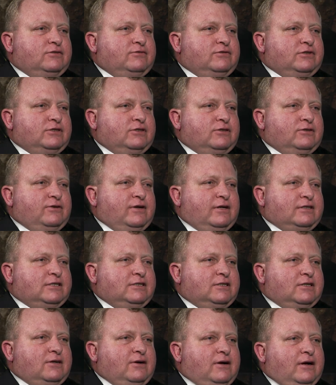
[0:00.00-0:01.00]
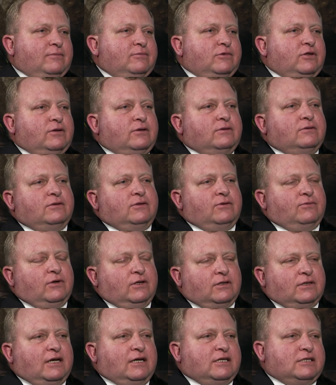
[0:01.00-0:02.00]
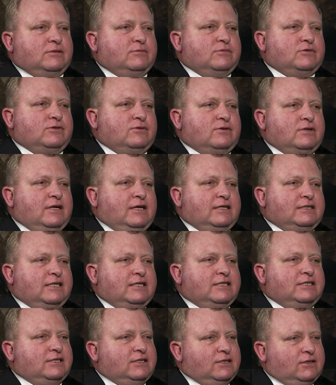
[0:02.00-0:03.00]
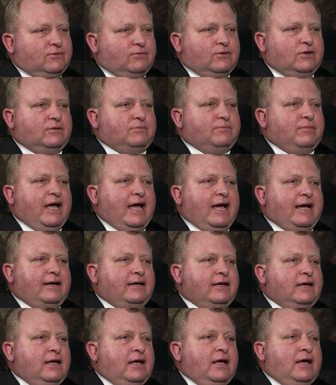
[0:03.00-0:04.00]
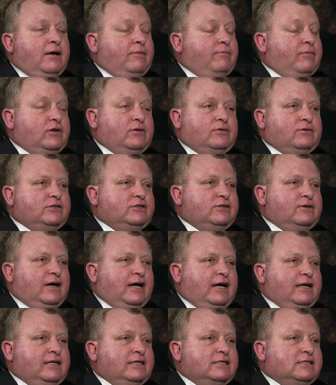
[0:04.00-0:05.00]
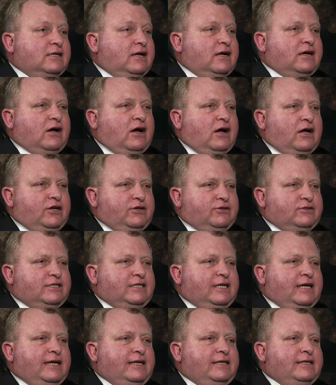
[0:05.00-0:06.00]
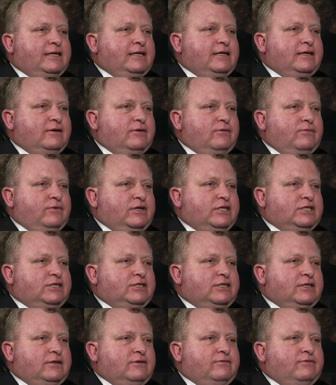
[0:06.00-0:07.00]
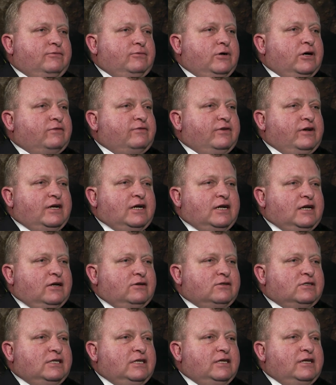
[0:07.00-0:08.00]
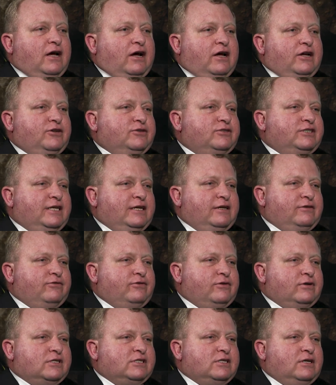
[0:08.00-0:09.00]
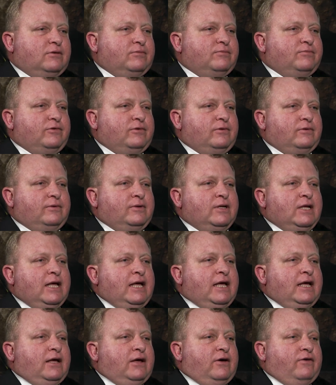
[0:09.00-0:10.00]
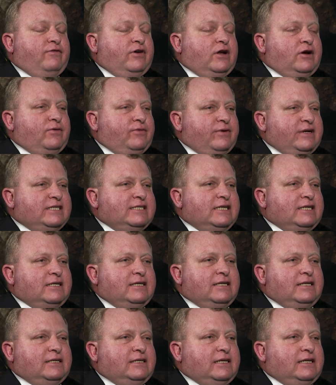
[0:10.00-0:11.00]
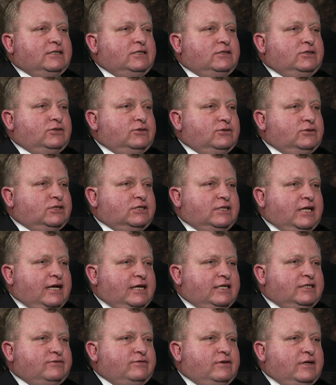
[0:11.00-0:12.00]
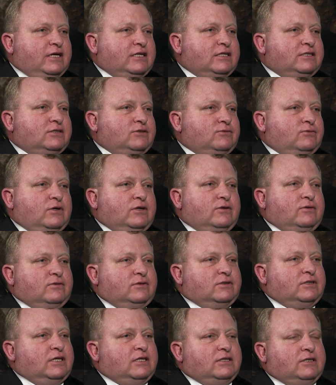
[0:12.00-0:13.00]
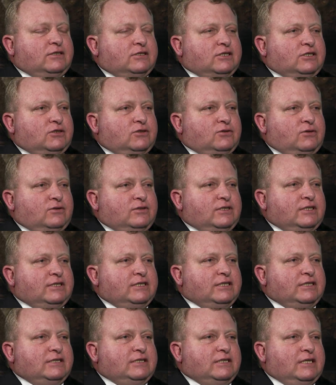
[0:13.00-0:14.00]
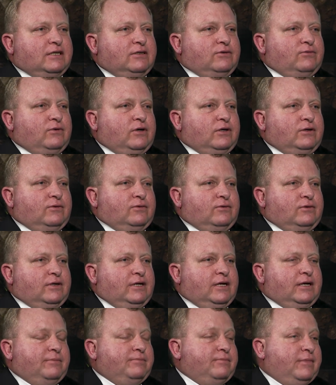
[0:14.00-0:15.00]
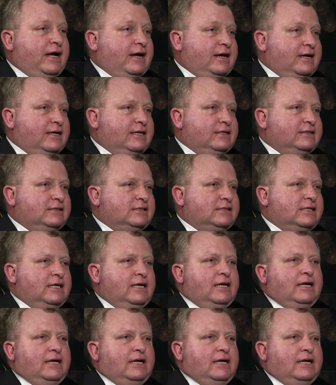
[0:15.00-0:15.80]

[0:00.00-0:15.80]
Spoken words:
Office on Drugs and Crime, the World Customs Organization, the World Bank, but also others like IUCN, which work very closely. IUCN, for example, very recently did two studies for us, one on turtles and tortoises and one on pangolins.